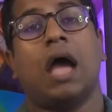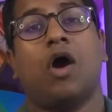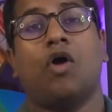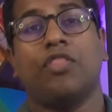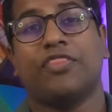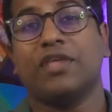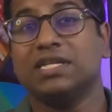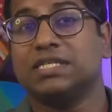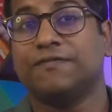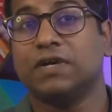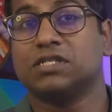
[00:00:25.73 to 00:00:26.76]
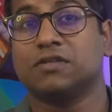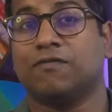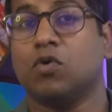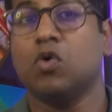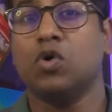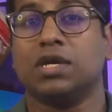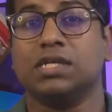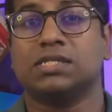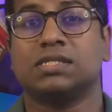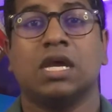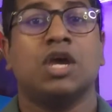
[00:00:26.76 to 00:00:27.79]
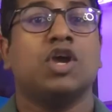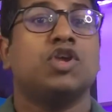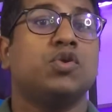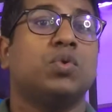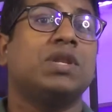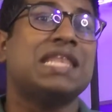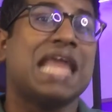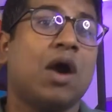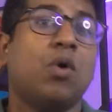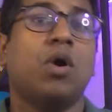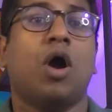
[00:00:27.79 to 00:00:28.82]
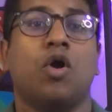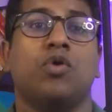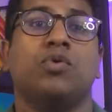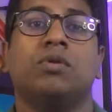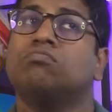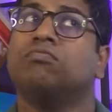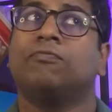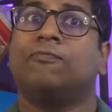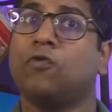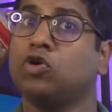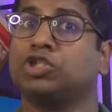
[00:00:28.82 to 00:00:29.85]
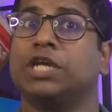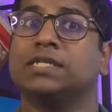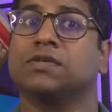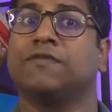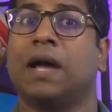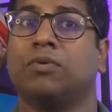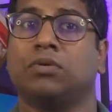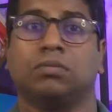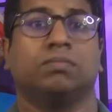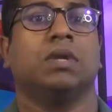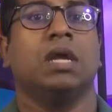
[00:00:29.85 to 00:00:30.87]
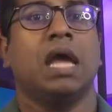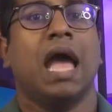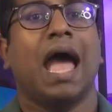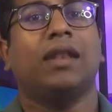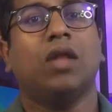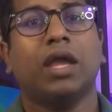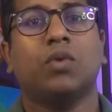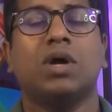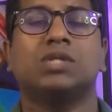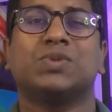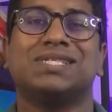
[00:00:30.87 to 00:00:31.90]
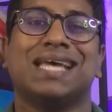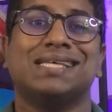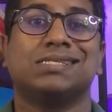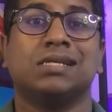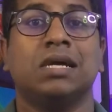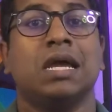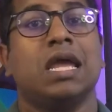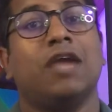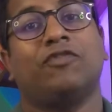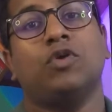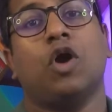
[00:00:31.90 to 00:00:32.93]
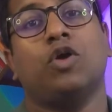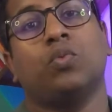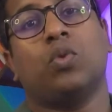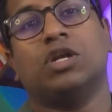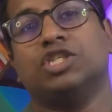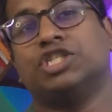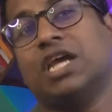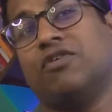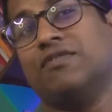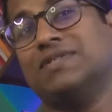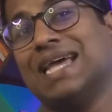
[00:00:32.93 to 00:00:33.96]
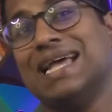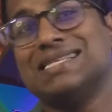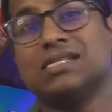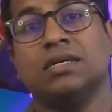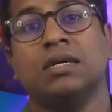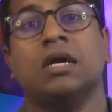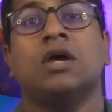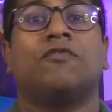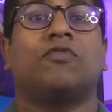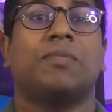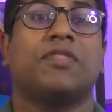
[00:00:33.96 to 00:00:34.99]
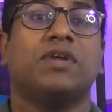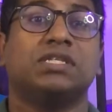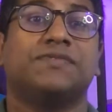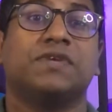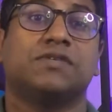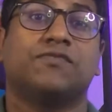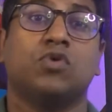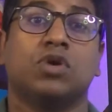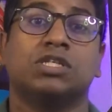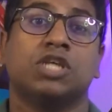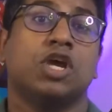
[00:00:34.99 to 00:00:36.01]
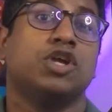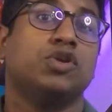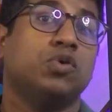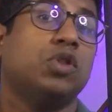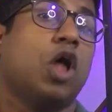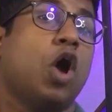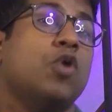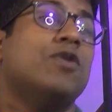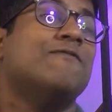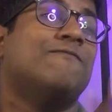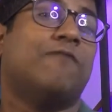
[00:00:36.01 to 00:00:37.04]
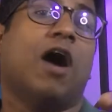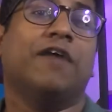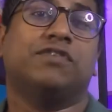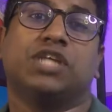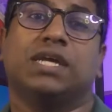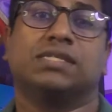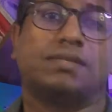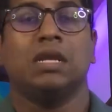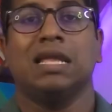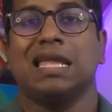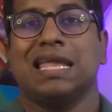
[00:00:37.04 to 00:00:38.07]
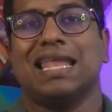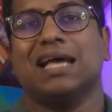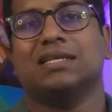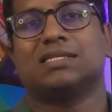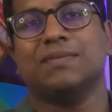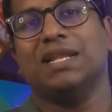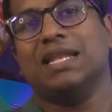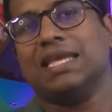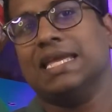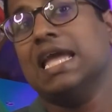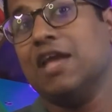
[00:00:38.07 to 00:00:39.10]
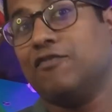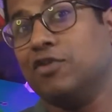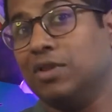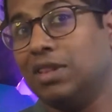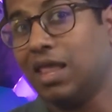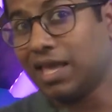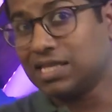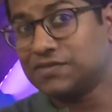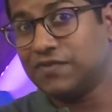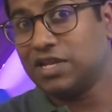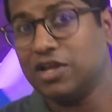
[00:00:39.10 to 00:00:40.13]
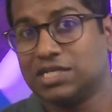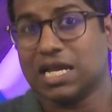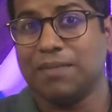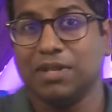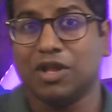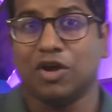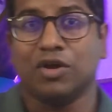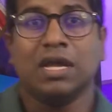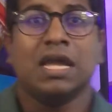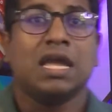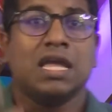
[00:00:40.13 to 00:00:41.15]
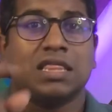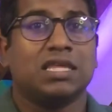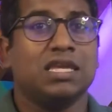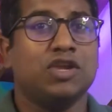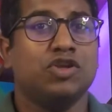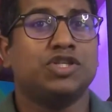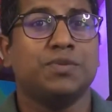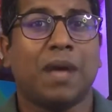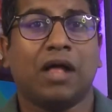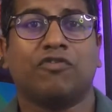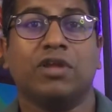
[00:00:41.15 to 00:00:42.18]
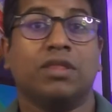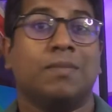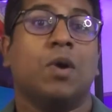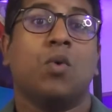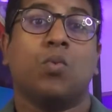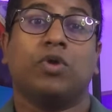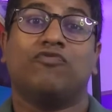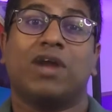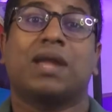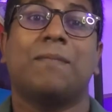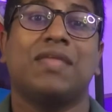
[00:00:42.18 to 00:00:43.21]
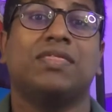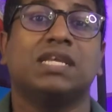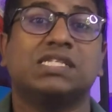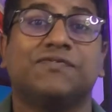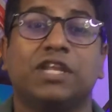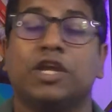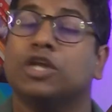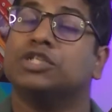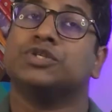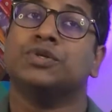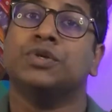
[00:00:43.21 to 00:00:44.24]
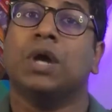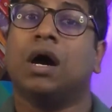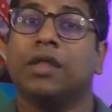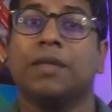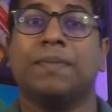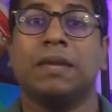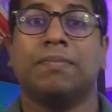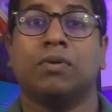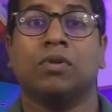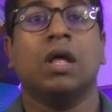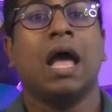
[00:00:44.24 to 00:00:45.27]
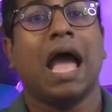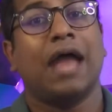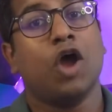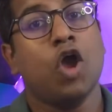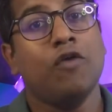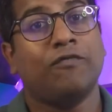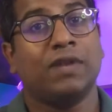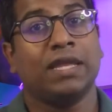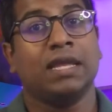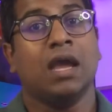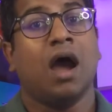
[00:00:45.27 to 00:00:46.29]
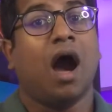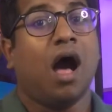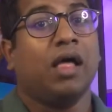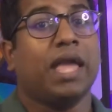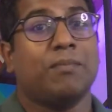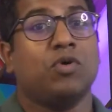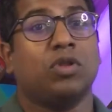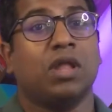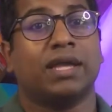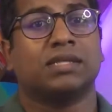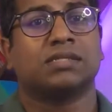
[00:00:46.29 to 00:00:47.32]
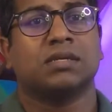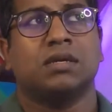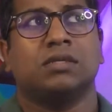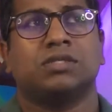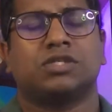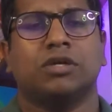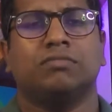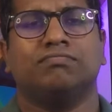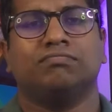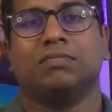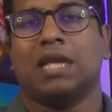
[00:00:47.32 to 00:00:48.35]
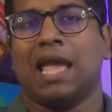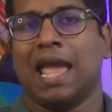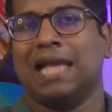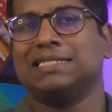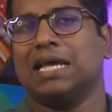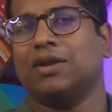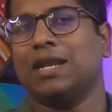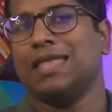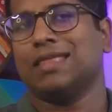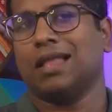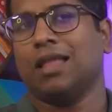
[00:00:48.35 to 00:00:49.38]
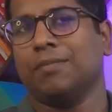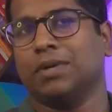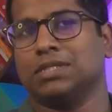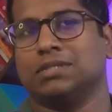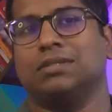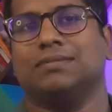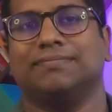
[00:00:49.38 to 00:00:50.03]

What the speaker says: on the 31st of August, you will now own 4 shares of Apple. And likewise with Tesla, if you own one share of Tesla, from the 31st of August, you'll own 5 shares. Now similarly, if you like this video down below, the YouTube algorithm would recommend this video to other people and hopefully I'll get more likes. So head down and hit that like button.